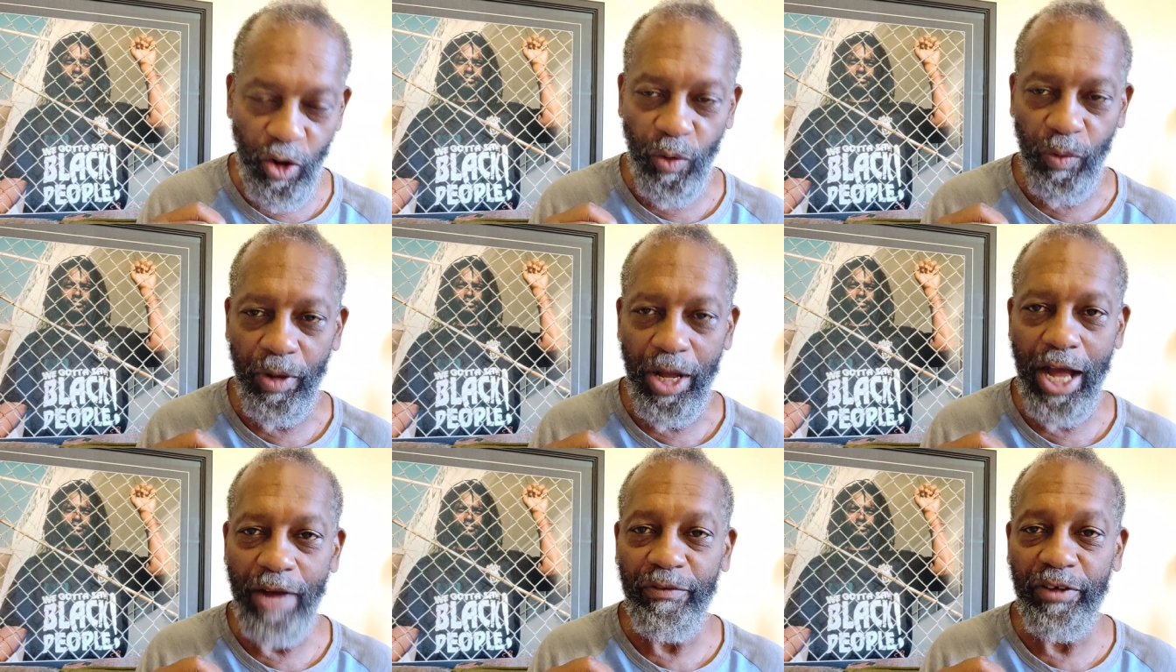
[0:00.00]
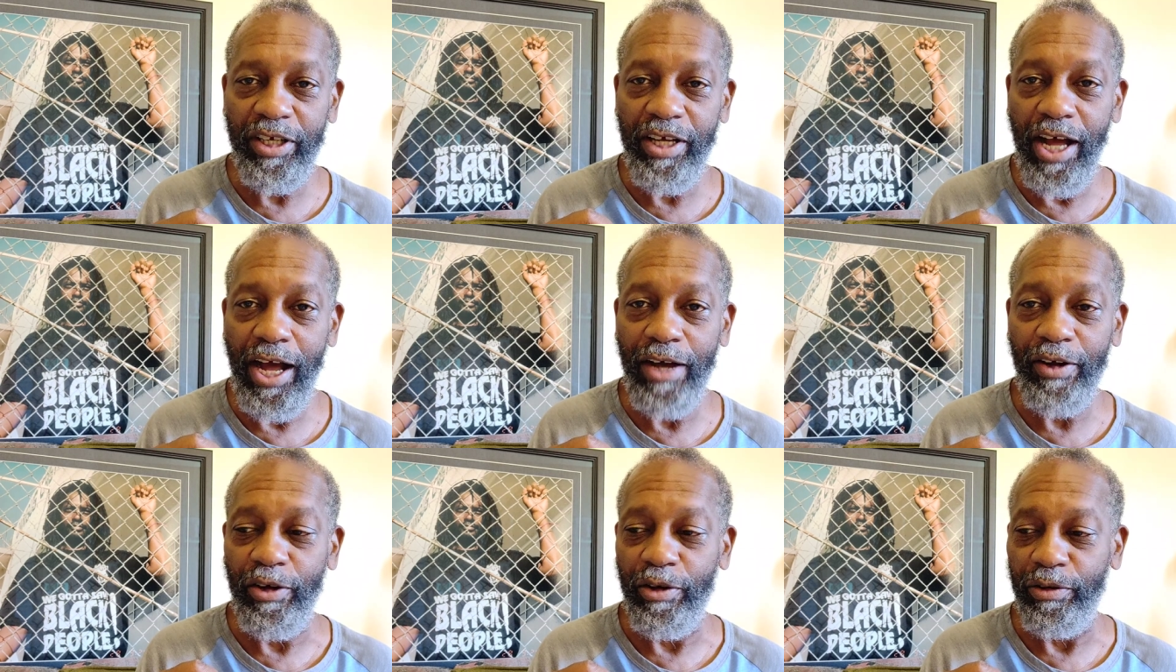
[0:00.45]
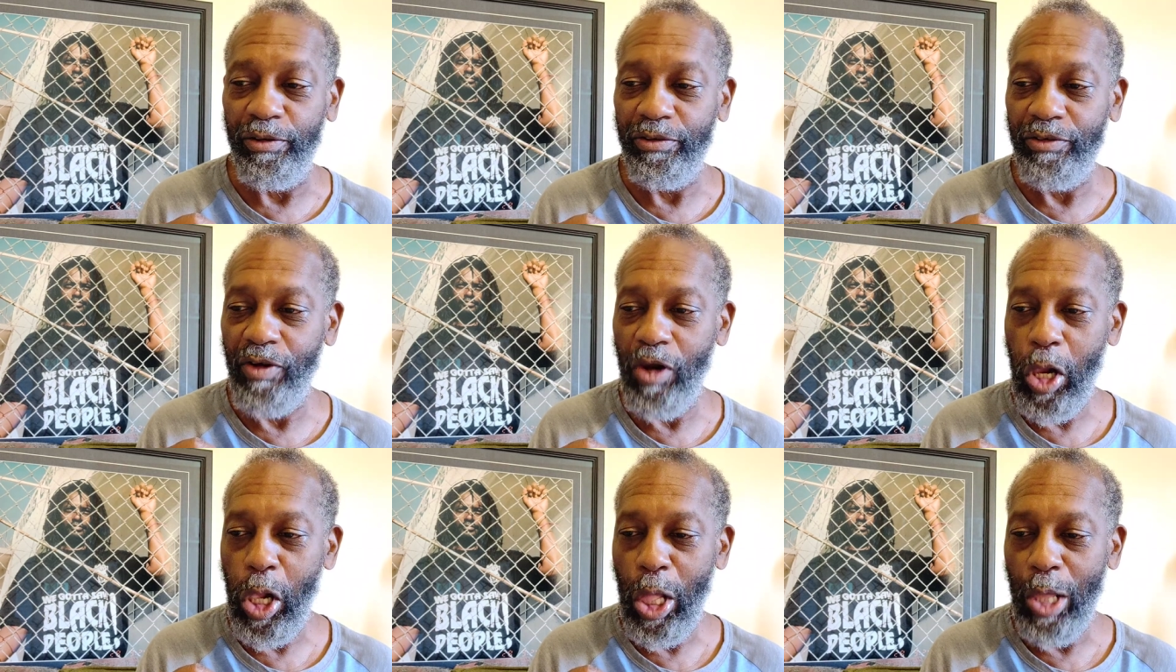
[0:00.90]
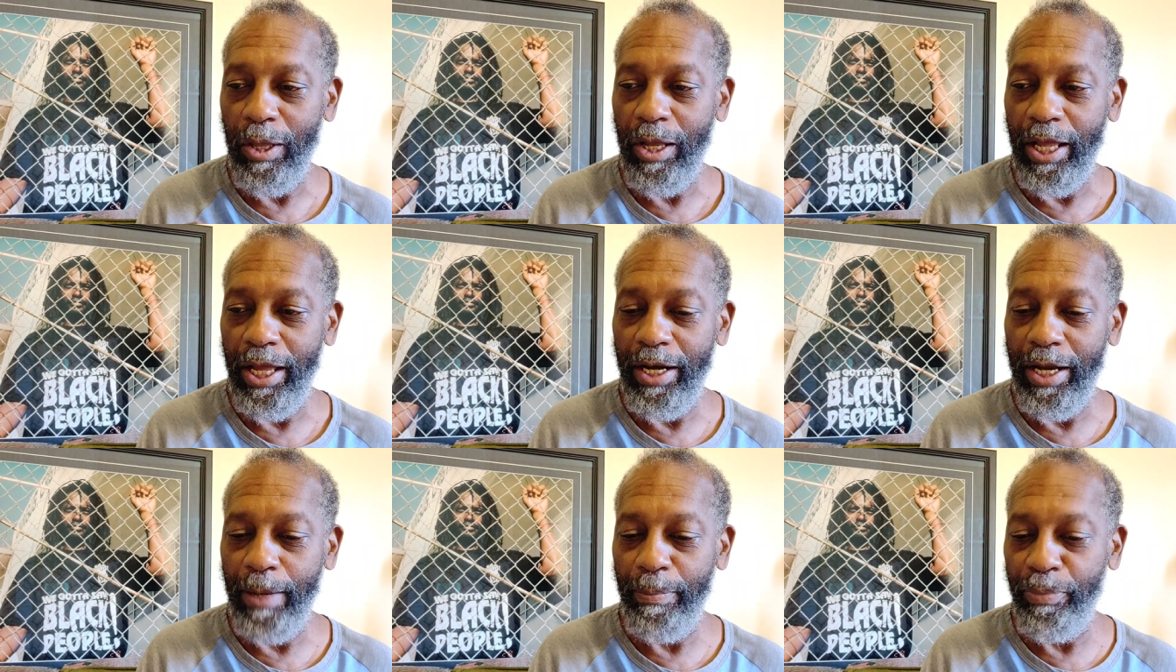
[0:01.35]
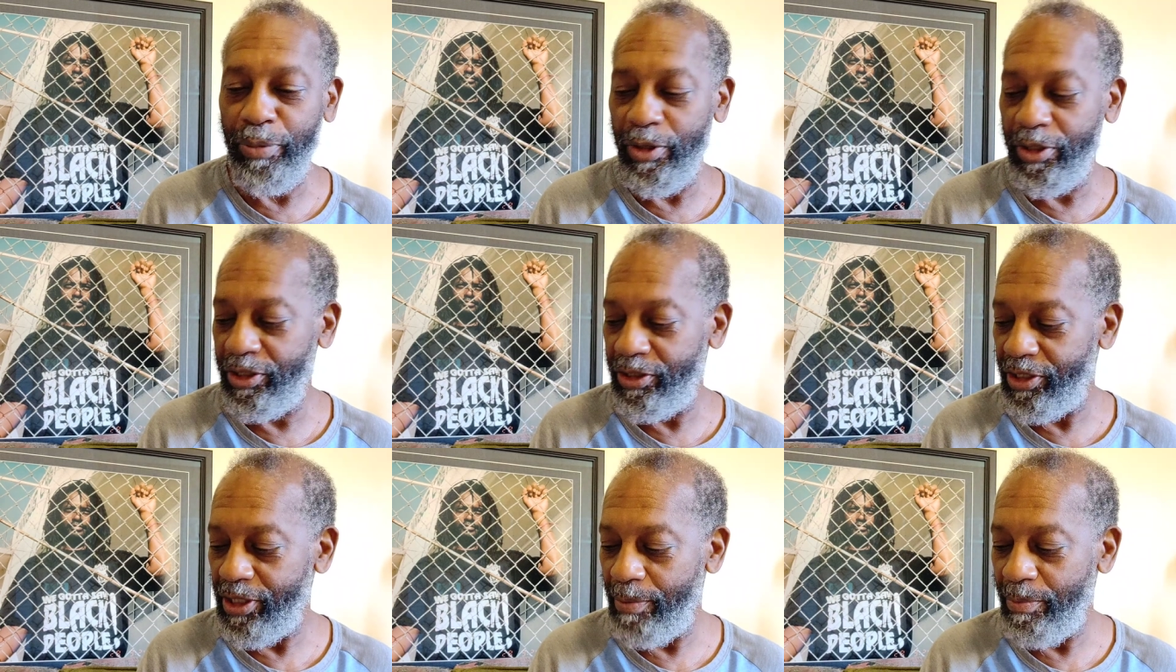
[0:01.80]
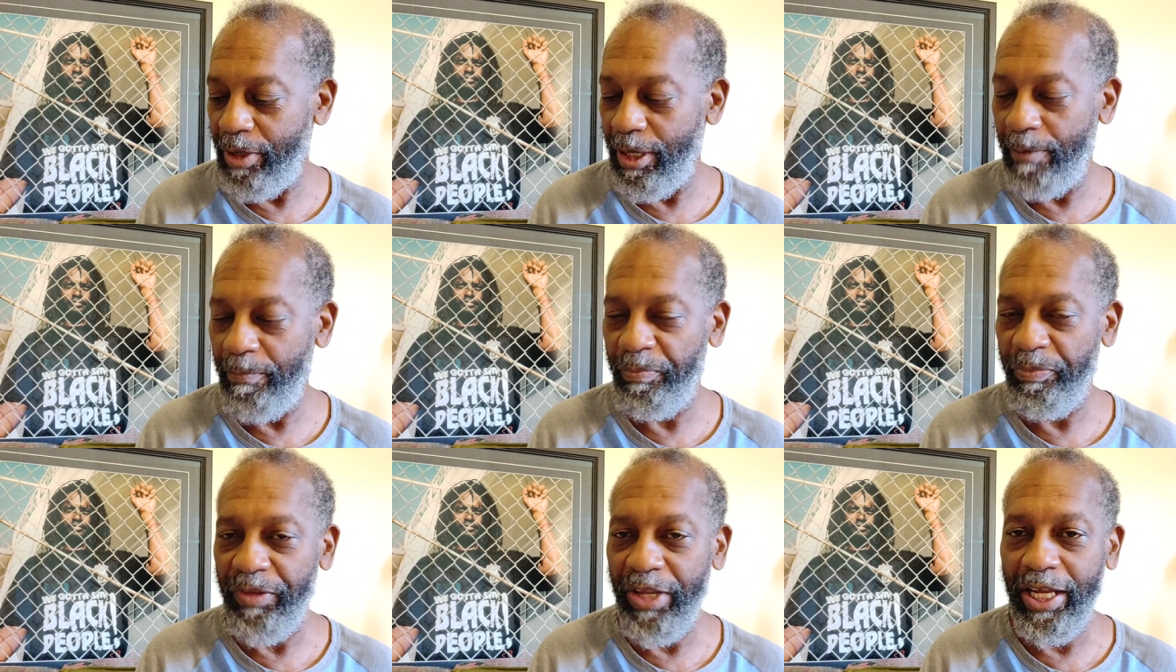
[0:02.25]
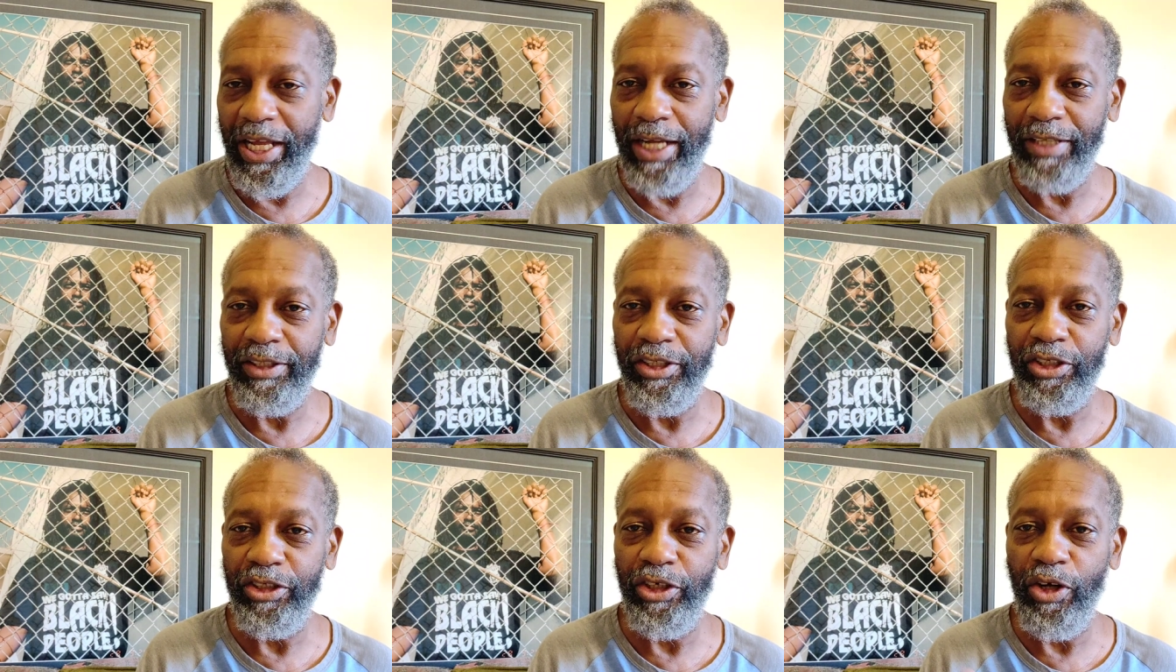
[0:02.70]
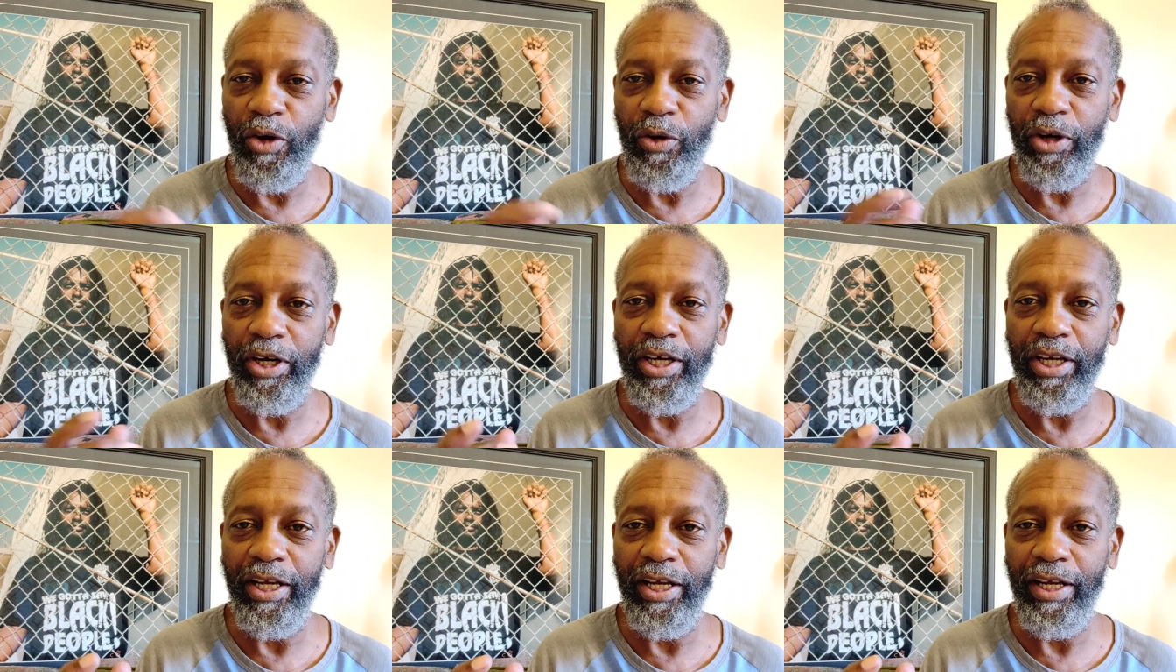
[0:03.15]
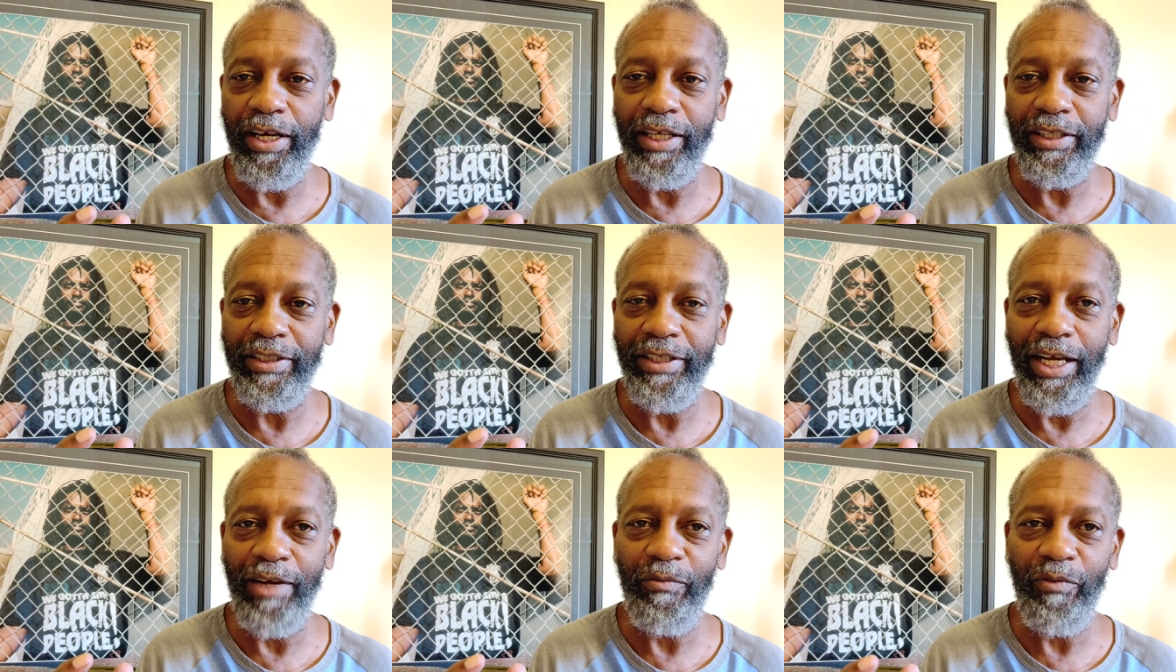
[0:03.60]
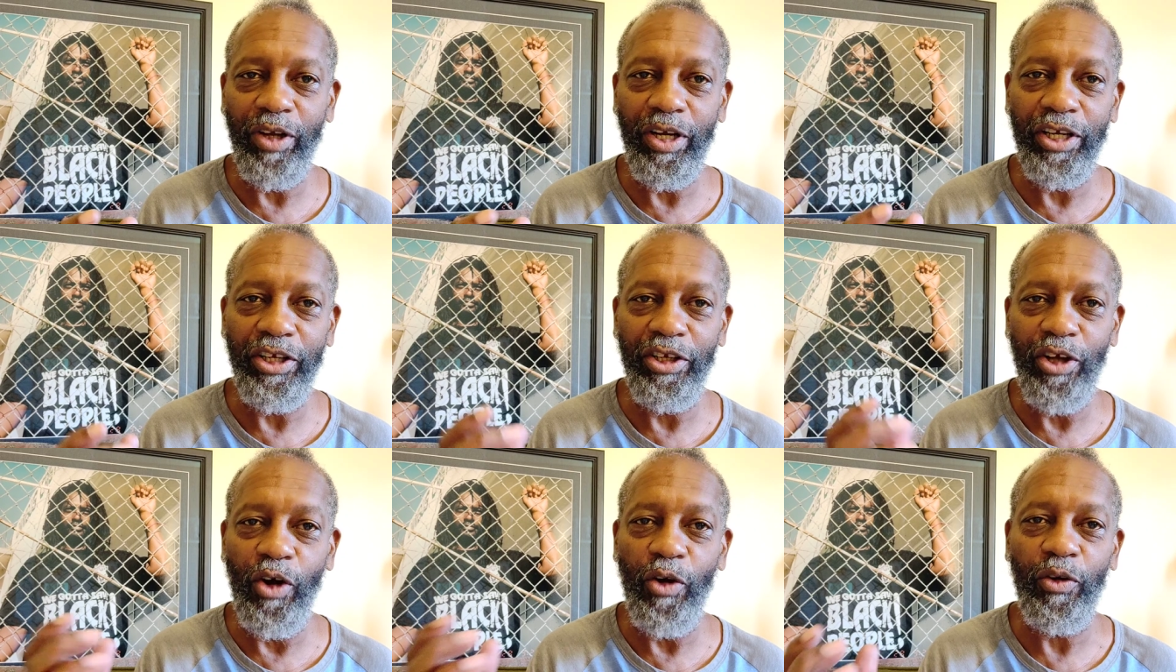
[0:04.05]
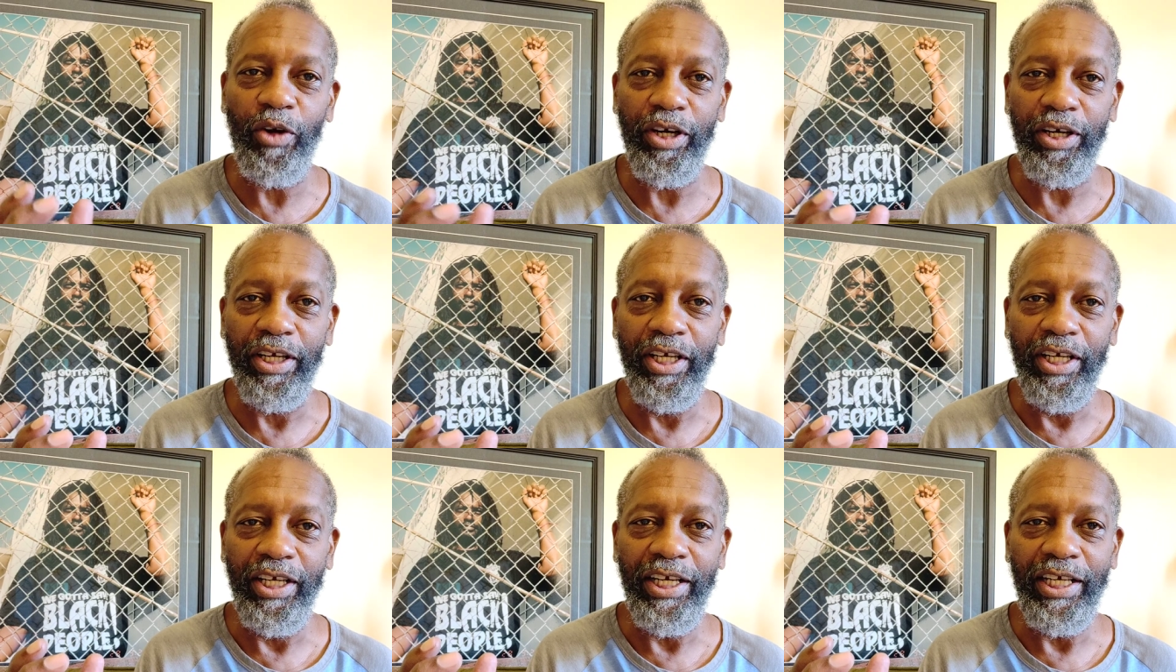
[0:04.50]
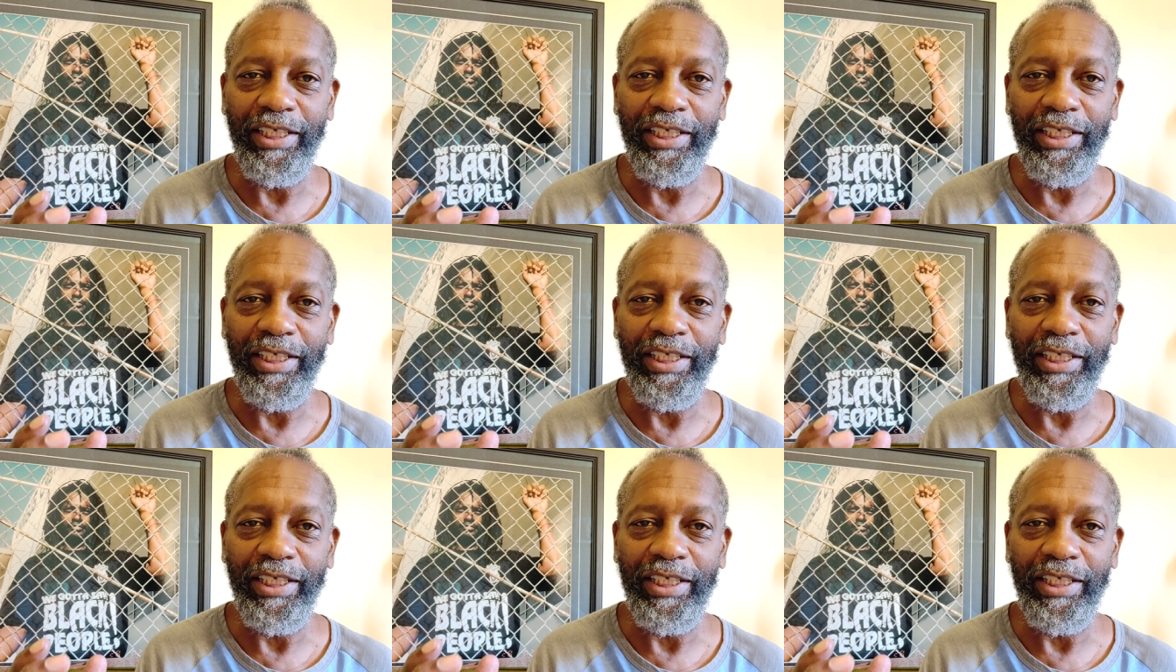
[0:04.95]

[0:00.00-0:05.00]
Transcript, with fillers: Oh, oh. avocado. And I put some. Um, they got this yogurt here that's not really yogurt.